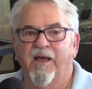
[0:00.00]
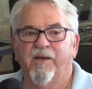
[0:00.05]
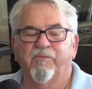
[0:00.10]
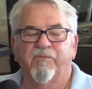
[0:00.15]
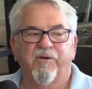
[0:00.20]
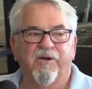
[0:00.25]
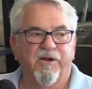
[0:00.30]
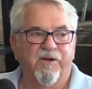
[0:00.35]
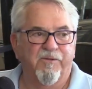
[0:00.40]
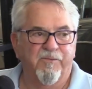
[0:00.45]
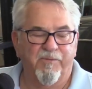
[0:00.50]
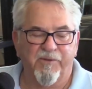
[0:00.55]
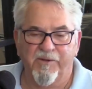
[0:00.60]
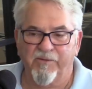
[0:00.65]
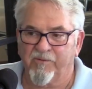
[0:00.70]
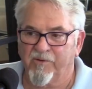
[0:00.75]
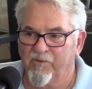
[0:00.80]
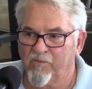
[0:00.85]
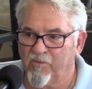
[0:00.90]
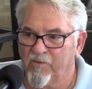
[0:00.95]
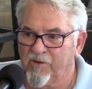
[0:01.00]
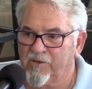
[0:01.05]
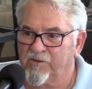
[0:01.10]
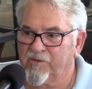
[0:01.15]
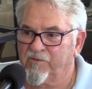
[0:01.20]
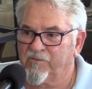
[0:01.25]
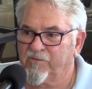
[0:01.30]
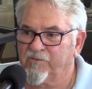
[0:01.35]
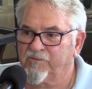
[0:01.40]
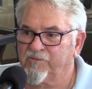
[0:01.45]
I'm proud of the people that
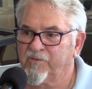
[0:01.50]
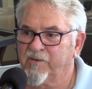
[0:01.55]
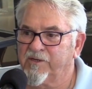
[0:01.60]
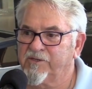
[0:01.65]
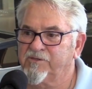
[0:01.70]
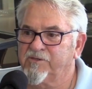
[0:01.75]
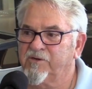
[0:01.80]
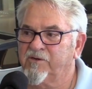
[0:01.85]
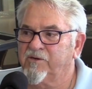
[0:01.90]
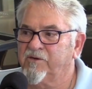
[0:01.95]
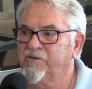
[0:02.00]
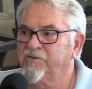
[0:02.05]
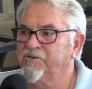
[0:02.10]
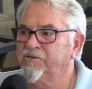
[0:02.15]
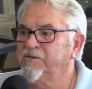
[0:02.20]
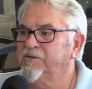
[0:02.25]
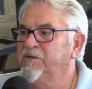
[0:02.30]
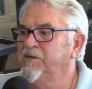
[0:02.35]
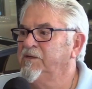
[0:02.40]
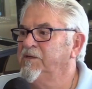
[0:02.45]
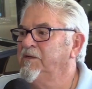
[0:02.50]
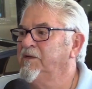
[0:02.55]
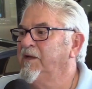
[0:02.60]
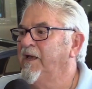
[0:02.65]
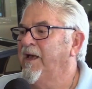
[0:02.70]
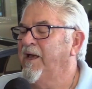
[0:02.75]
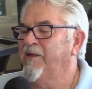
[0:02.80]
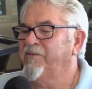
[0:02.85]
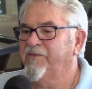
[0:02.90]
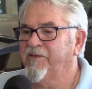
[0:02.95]
worked on those race cars.
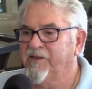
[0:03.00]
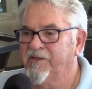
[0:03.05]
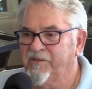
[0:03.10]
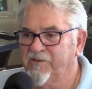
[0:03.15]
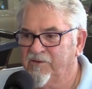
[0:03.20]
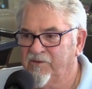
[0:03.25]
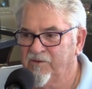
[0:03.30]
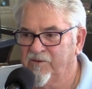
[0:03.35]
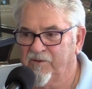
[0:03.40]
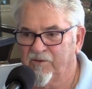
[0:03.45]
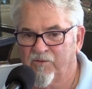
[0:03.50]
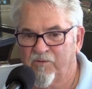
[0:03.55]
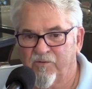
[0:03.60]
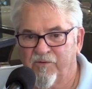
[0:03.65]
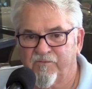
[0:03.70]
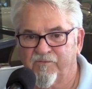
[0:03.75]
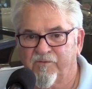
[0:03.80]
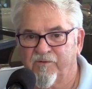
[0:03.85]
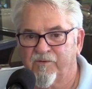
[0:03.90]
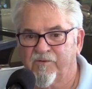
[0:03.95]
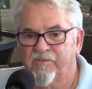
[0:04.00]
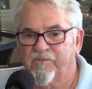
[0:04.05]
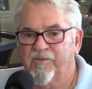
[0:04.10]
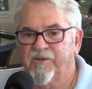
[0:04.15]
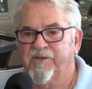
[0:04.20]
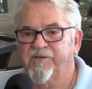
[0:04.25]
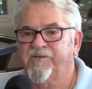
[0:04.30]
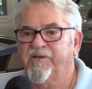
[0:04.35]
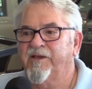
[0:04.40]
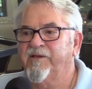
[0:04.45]
I thank the Lord for
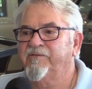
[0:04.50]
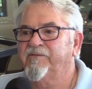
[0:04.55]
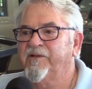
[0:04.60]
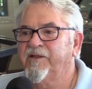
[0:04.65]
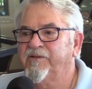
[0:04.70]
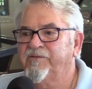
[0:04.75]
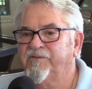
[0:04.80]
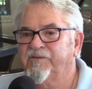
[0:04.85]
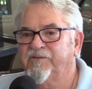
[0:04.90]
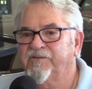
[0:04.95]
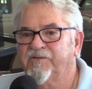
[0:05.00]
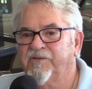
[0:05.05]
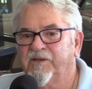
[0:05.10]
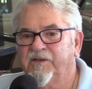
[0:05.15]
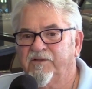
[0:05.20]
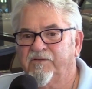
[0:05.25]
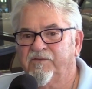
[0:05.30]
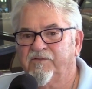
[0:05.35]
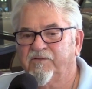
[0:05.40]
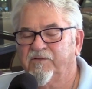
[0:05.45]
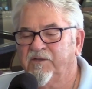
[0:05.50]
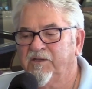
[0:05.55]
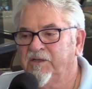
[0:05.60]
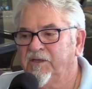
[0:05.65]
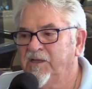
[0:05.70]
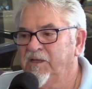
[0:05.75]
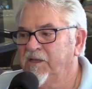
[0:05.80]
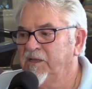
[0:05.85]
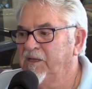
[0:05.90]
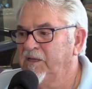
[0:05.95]
us having that success,
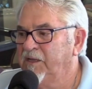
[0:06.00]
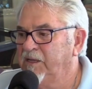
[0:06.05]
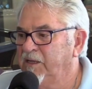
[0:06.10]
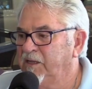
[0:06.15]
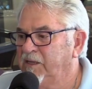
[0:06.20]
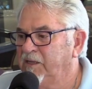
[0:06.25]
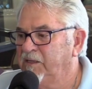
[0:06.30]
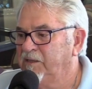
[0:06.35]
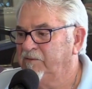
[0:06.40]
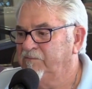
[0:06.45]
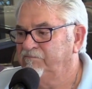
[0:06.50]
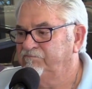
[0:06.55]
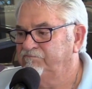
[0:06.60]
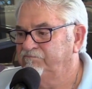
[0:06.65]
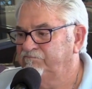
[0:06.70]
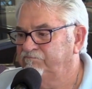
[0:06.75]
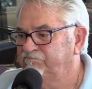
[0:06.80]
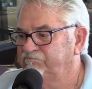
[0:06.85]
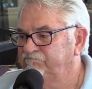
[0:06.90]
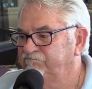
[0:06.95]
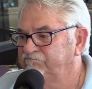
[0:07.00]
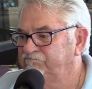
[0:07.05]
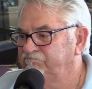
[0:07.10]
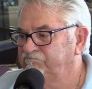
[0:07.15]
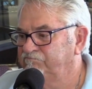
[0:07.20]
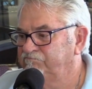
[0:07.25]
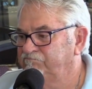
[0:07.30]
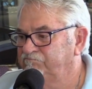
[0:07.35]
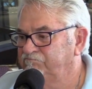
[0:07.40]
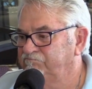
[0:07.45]
and
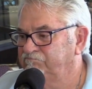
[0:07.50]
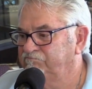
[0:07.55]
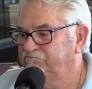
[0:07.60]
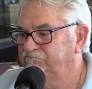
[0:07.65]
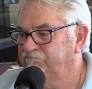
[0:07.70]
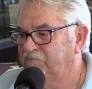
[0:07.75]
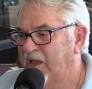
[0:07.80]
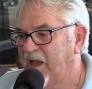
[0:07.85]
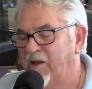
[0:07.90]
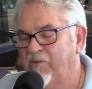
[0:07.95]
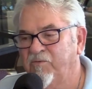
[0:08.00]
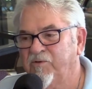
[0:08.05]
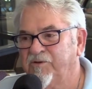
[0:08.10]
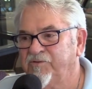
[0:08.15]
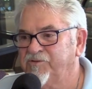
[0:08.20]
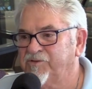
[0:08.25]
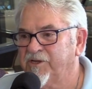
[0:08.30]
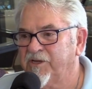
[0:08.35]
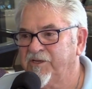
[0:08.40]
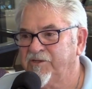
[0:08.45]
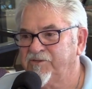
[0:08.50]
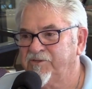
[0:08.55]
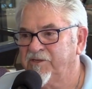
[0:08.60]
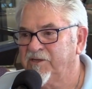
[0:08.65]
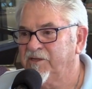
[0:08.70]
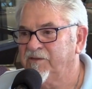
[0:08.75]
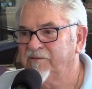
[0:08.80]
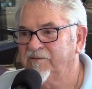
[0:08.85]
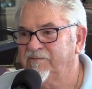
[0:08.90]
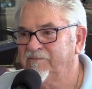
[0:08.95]
I wouldn't
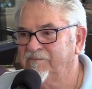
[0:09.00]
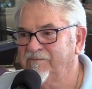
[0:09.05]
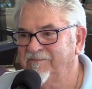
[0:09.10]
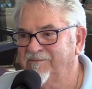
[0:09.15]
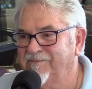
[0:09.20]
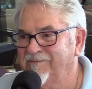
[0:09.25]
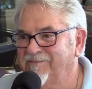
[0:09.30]
change nothing.